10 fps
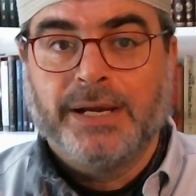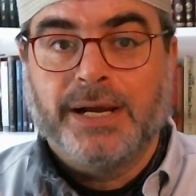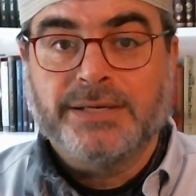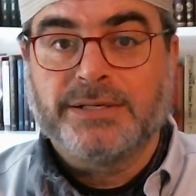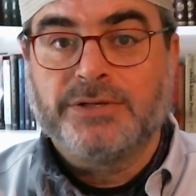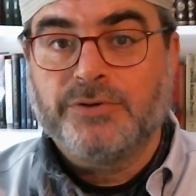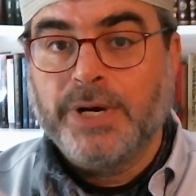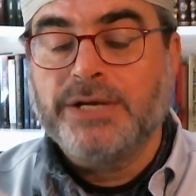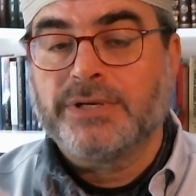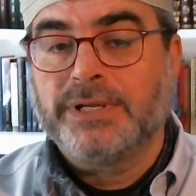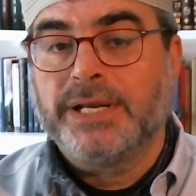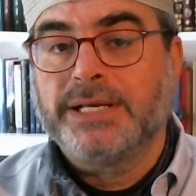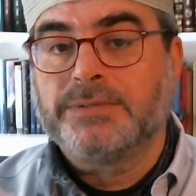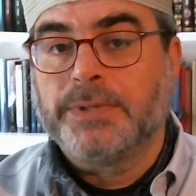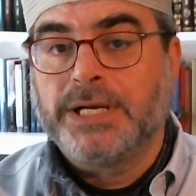A situation that has
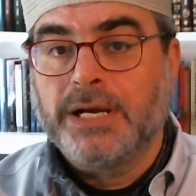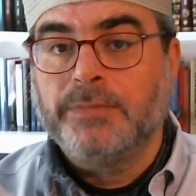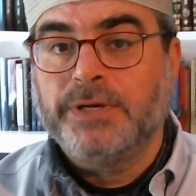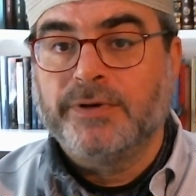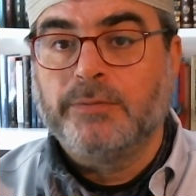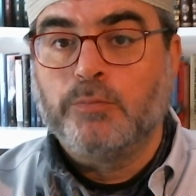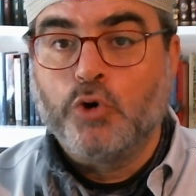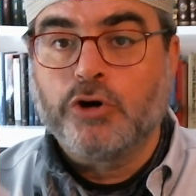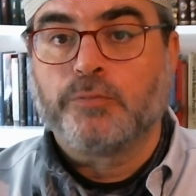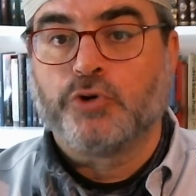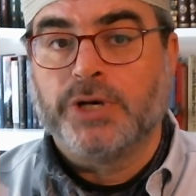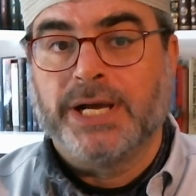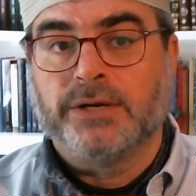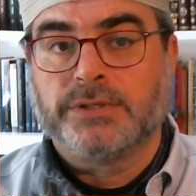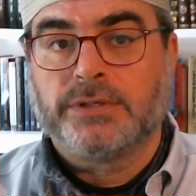become even more
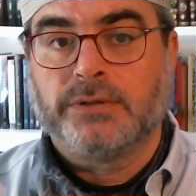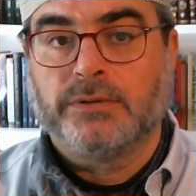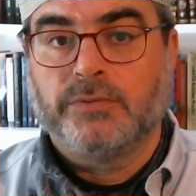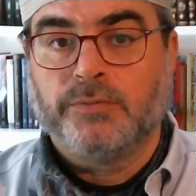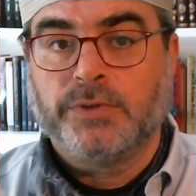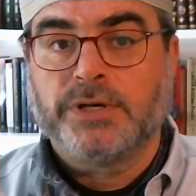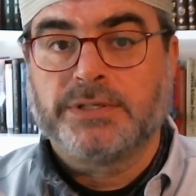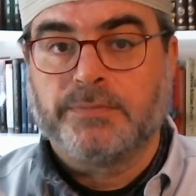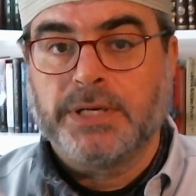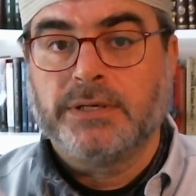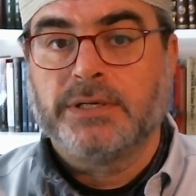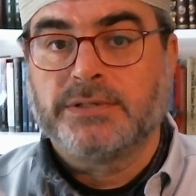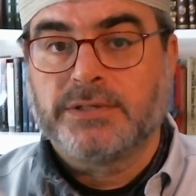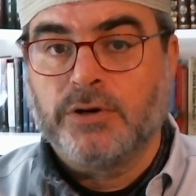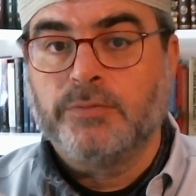pronounced when we are spending
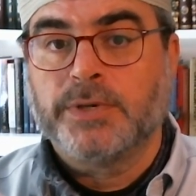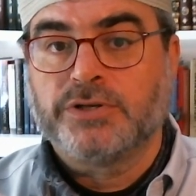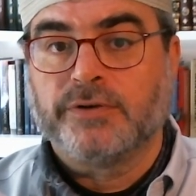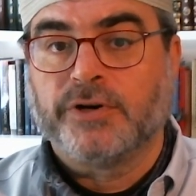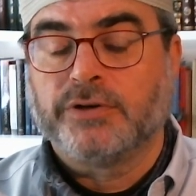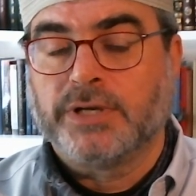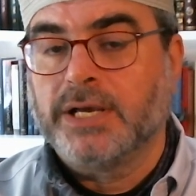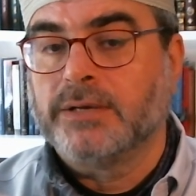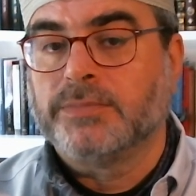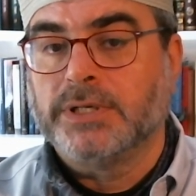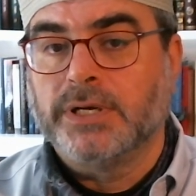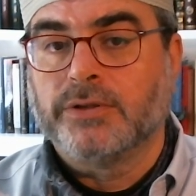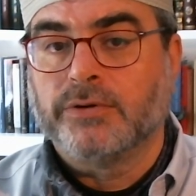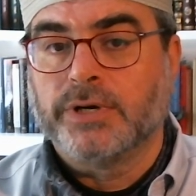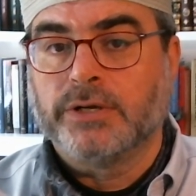so much of our time
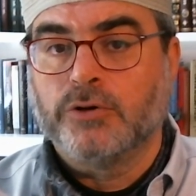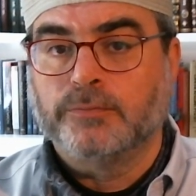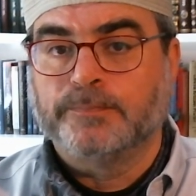together at home.